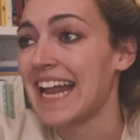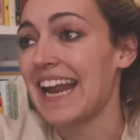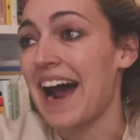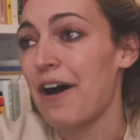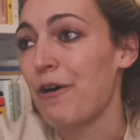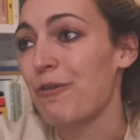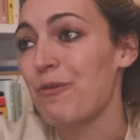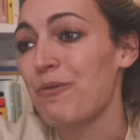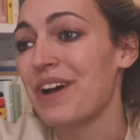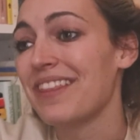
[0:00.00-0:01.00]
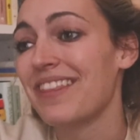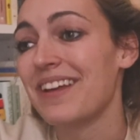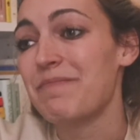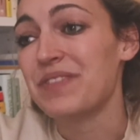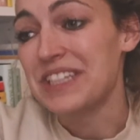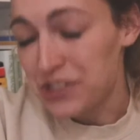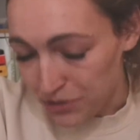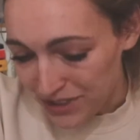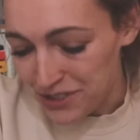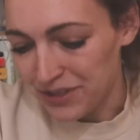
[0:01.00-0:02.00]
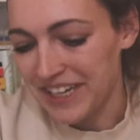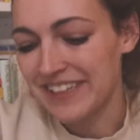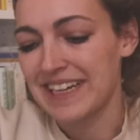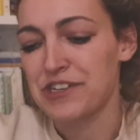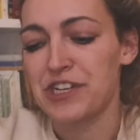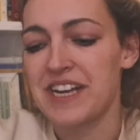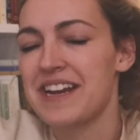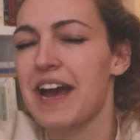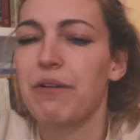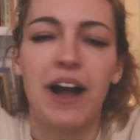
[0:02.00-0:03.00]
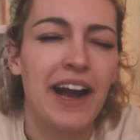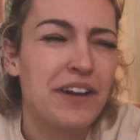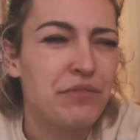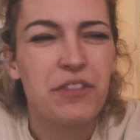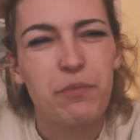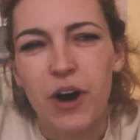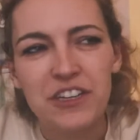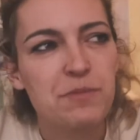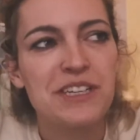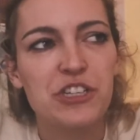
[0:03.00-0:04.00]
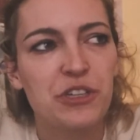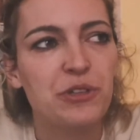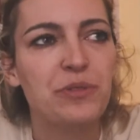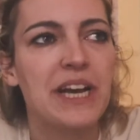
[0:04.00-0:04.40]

now with this short story collection, and now kind of with Watchmen too.